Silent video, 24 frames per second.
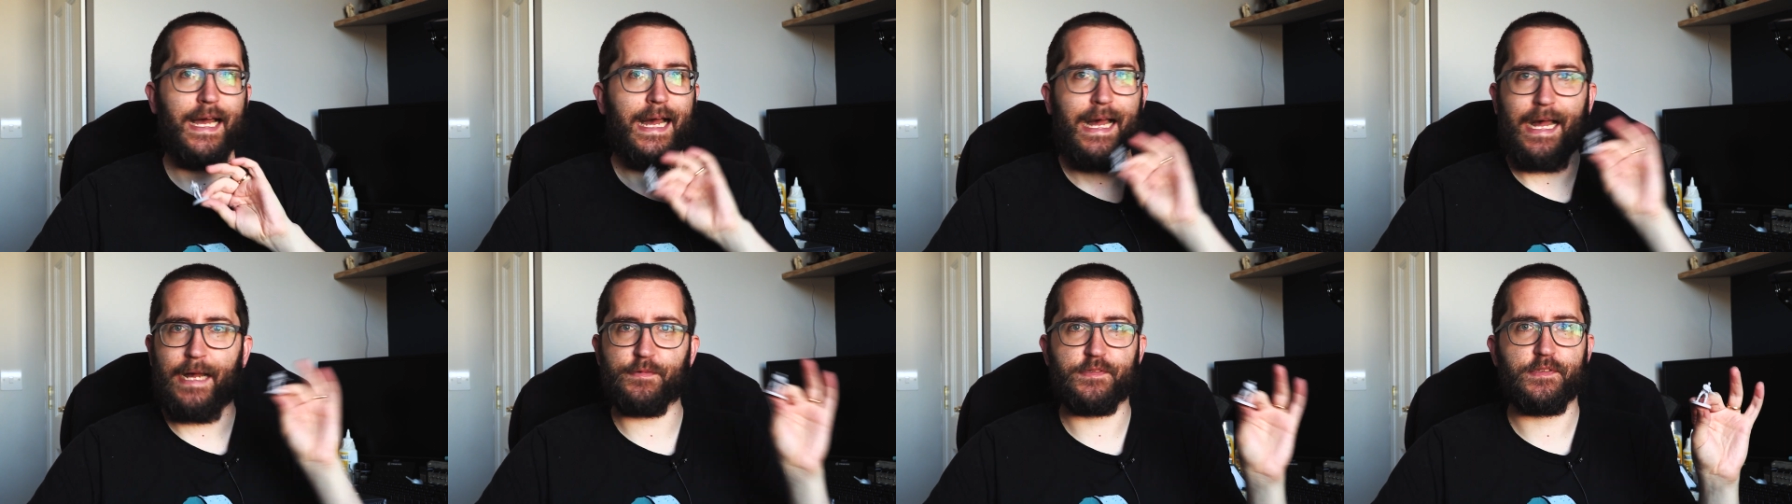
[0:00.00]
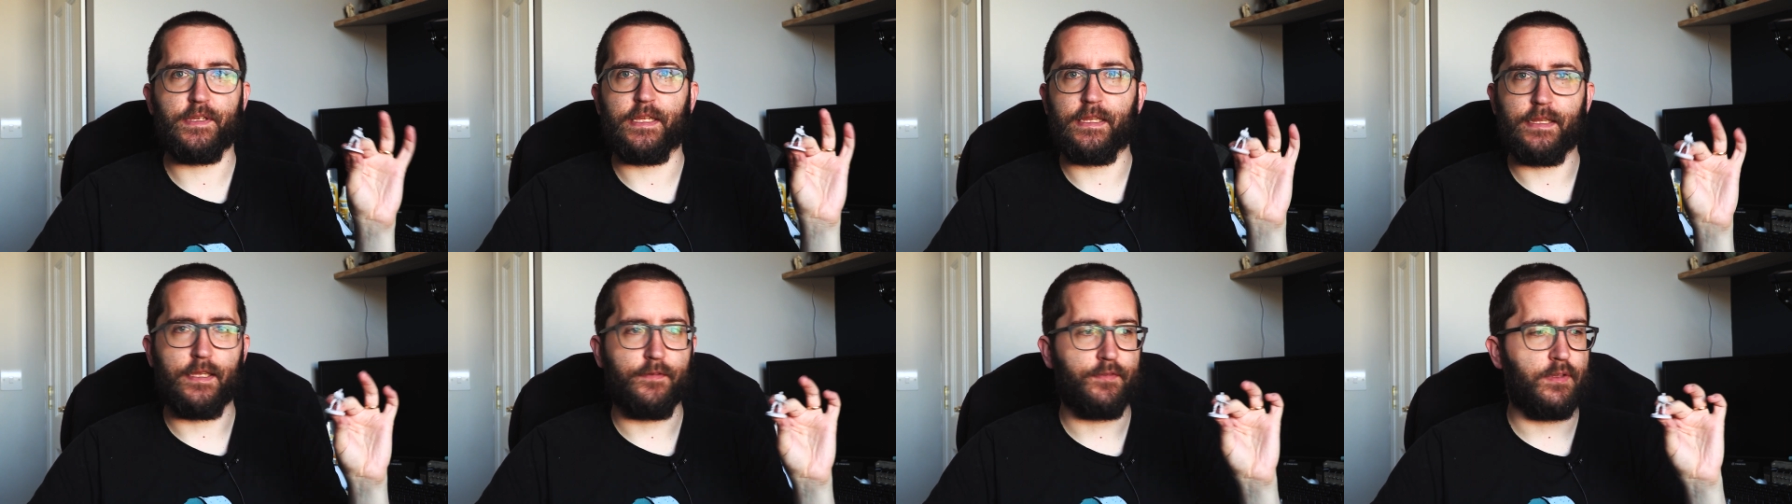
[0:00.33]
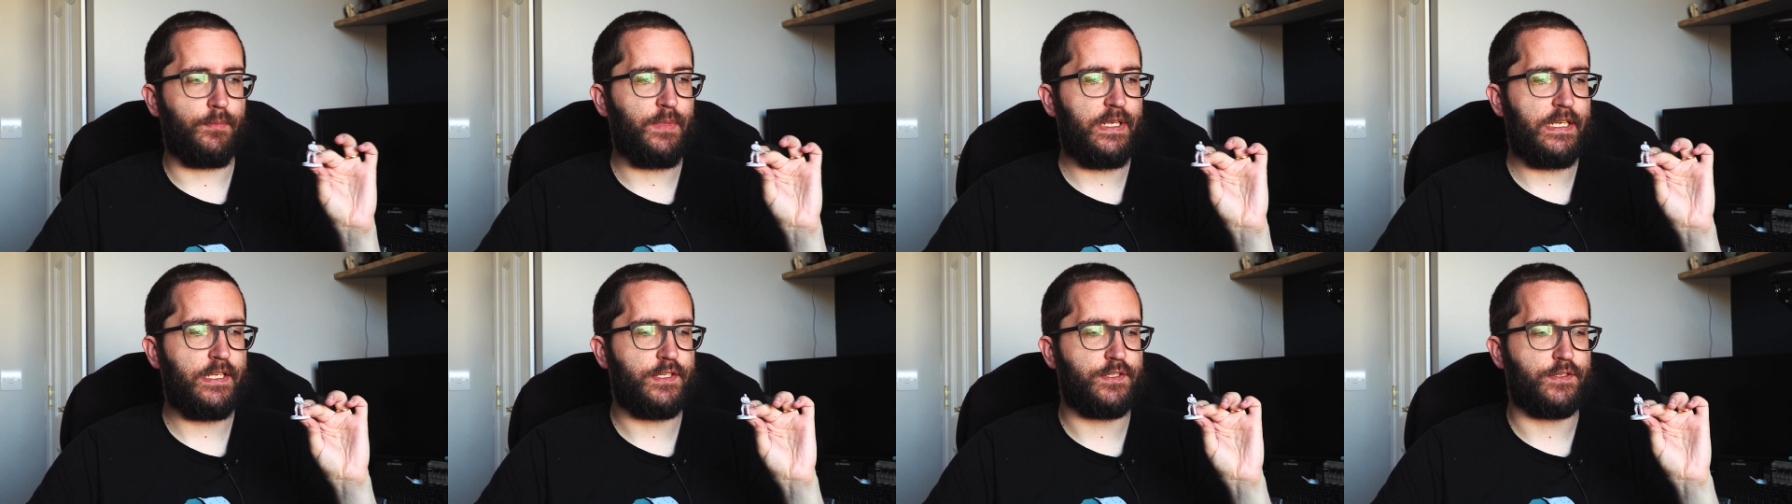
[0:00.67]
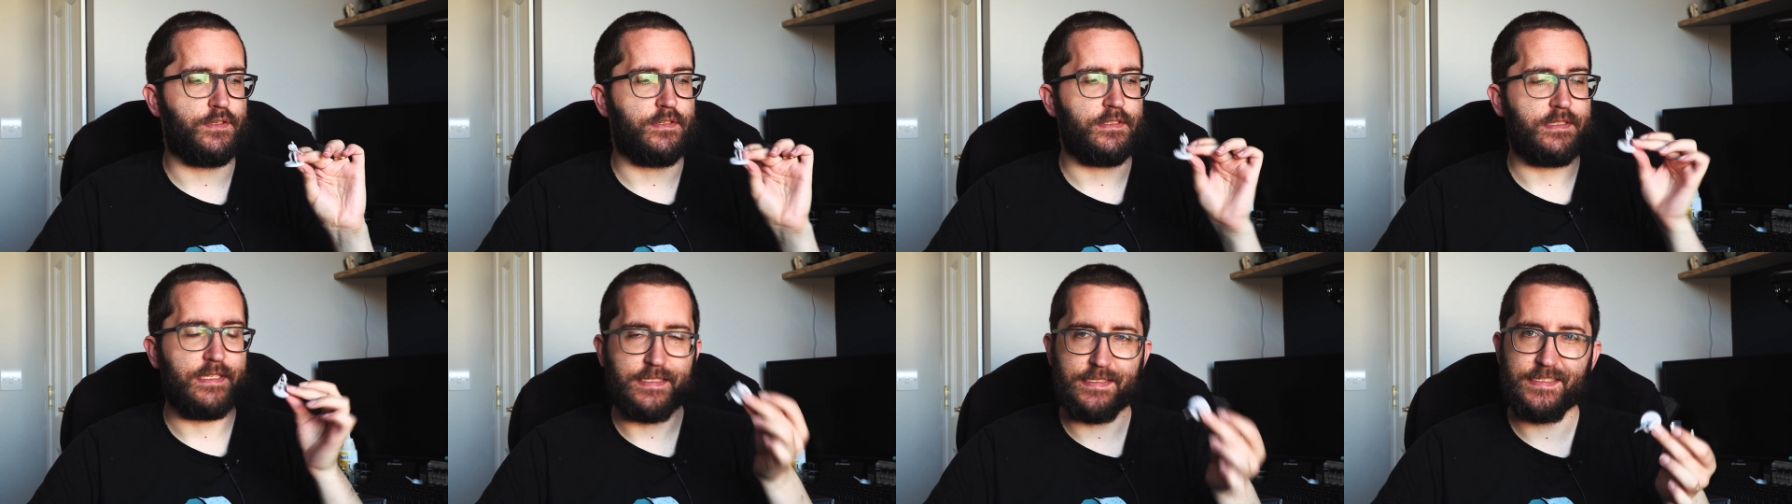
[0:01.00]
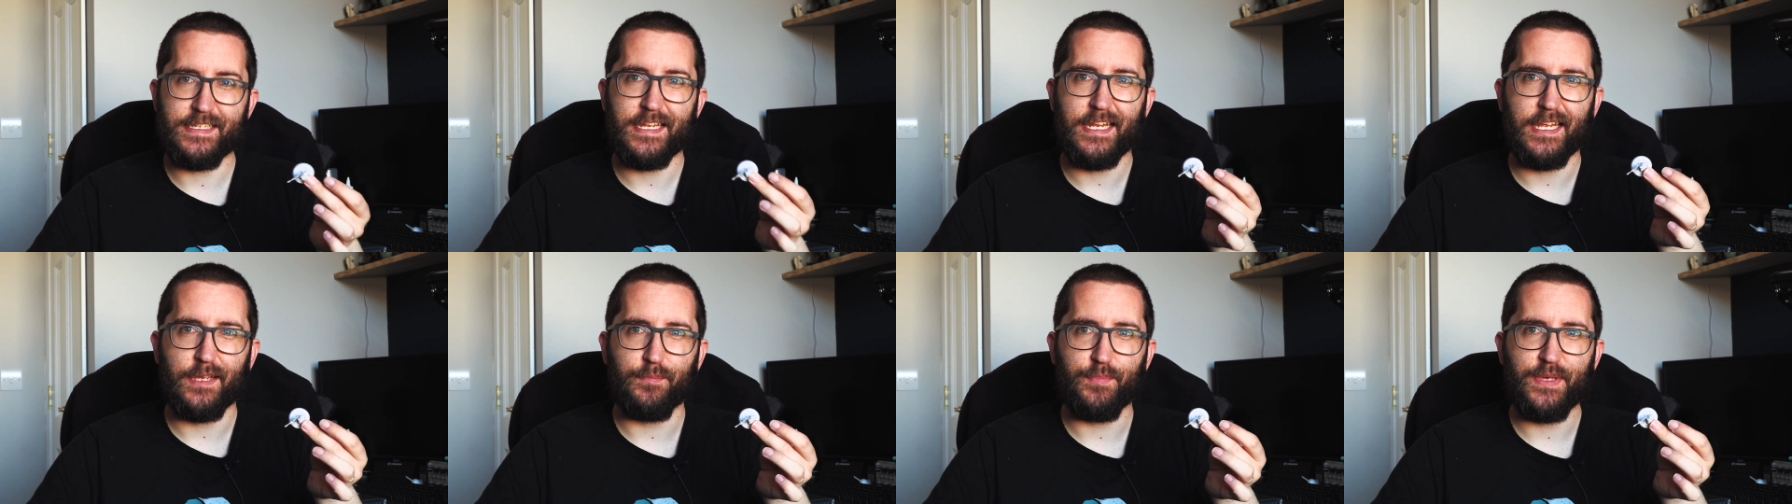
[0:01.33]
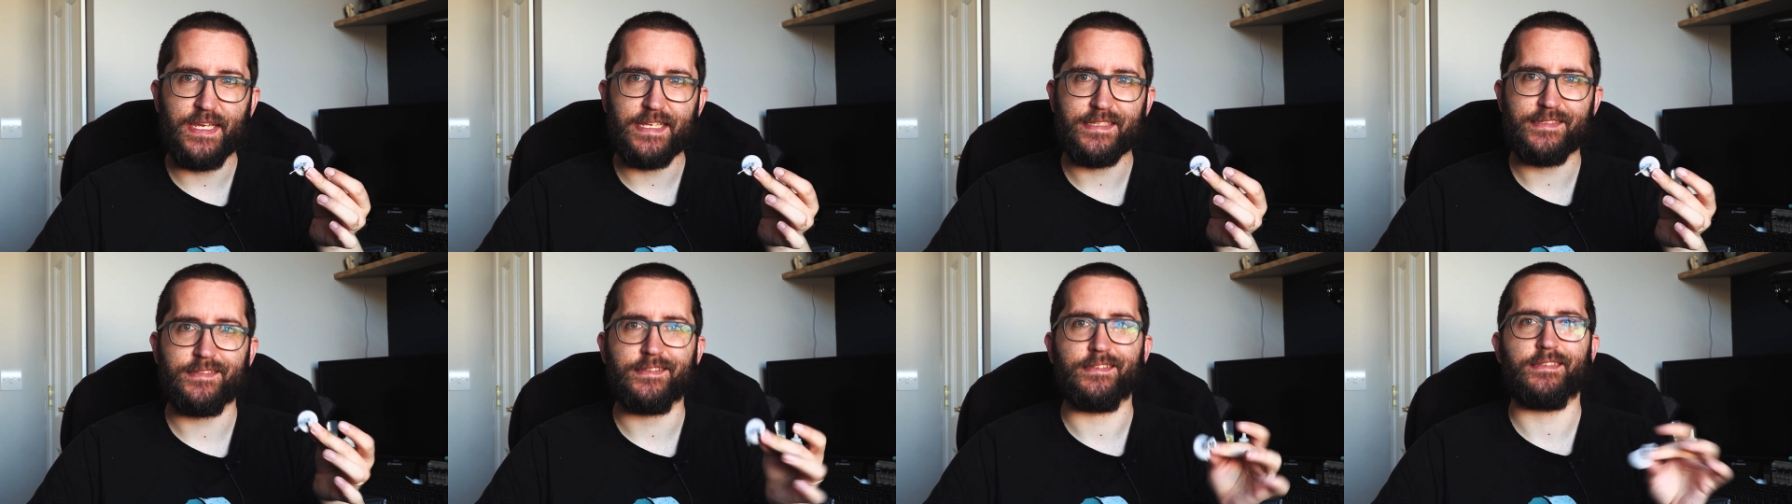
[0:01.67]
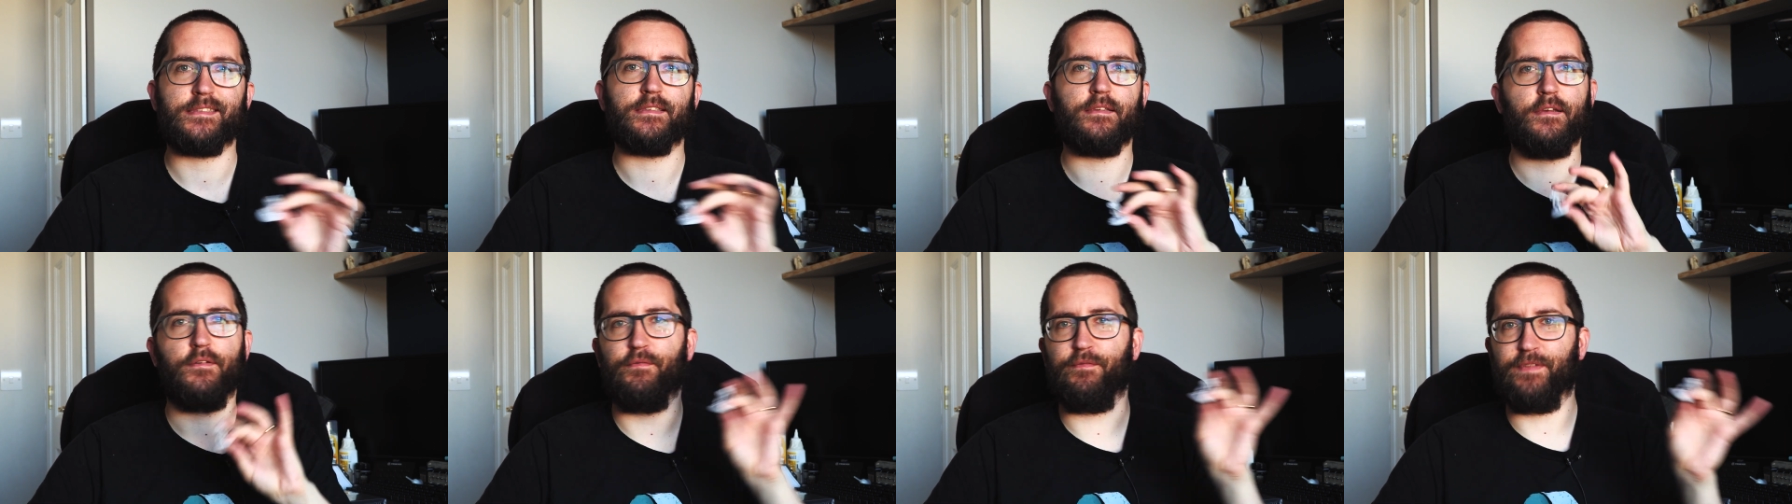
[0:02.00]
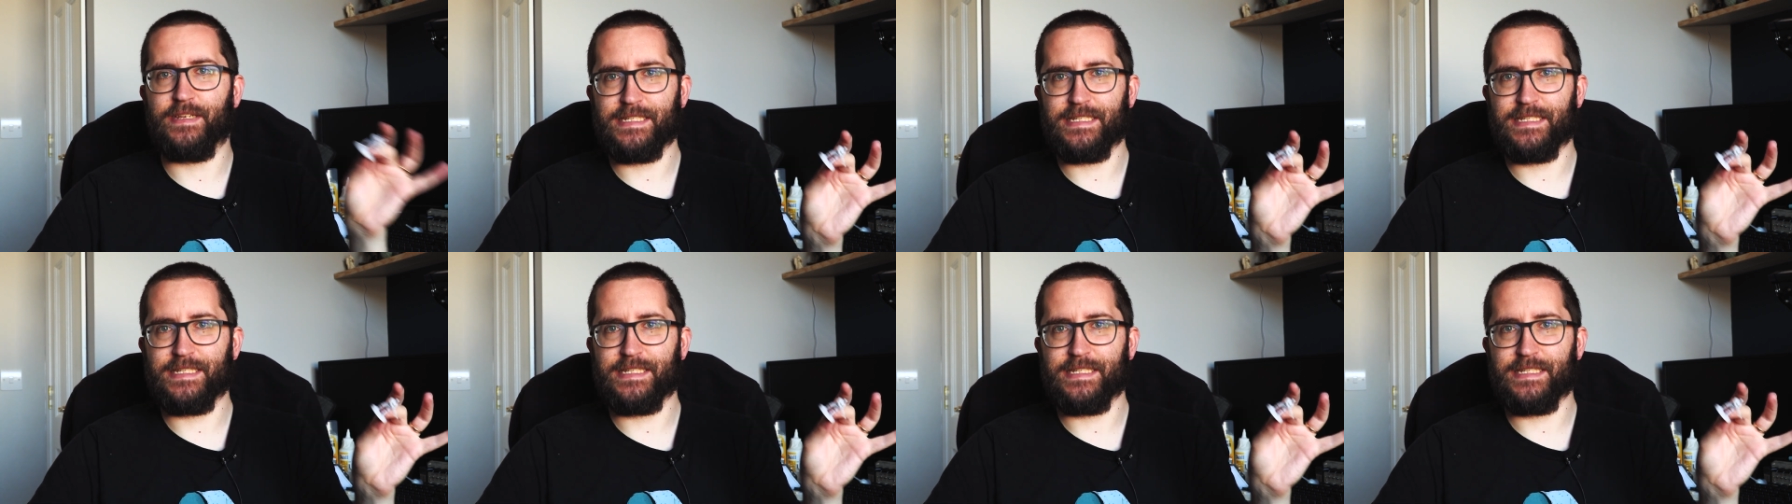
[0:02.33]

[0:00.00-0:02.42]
Absolutely love the miniatures. The scenic bases,